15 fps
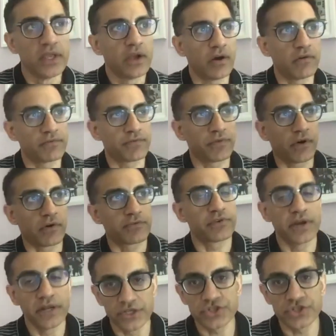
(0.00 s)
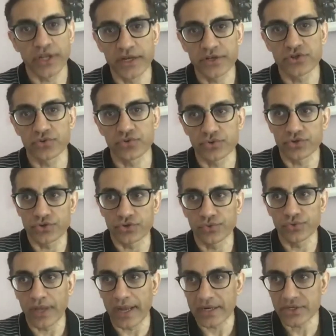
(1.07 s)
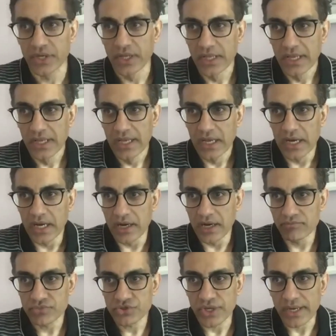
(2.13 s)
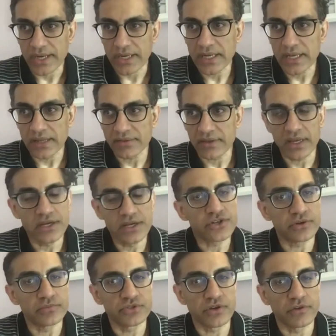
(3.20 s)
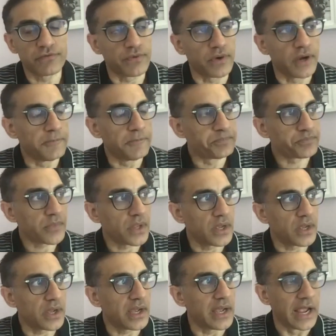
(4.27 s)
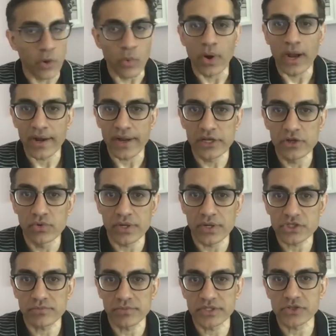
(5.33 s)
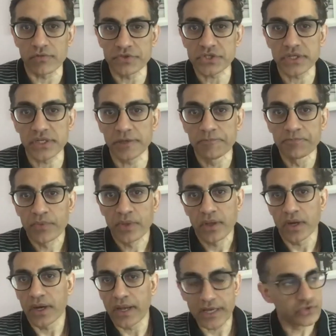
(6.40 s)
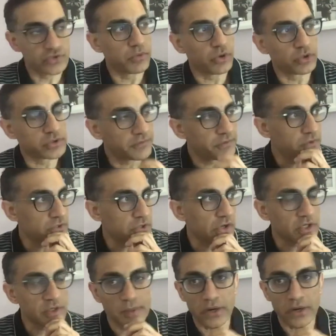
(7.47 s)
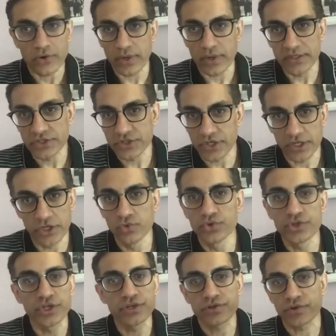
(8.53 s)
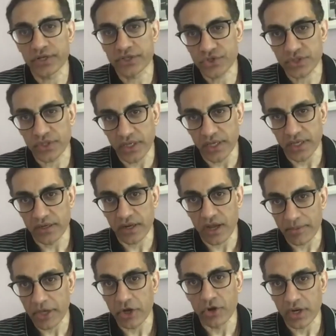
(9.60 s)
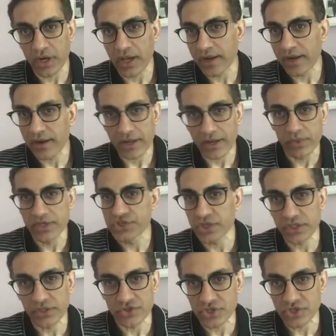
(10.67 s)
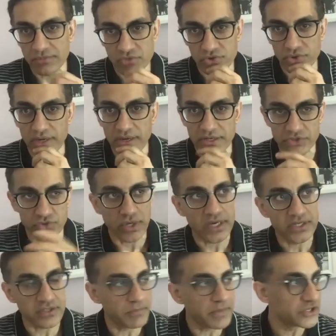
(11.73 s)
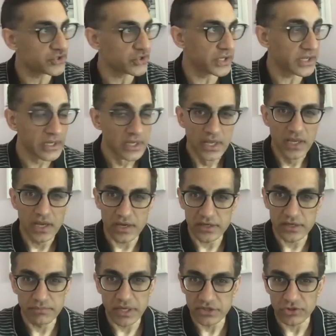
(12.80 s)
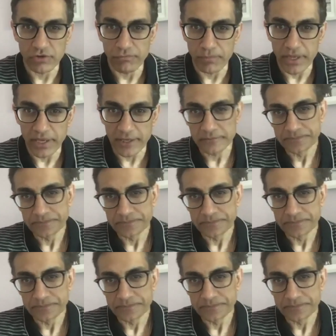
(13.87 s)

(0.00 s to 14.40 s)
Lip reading: of real estate to do that. Secondly, I think in terms of acquiring new customers, obviously, as both of you talked about, right, there's a huge interest in coming online. Like we're seeing the same trend as you guys are mentioning in month of May,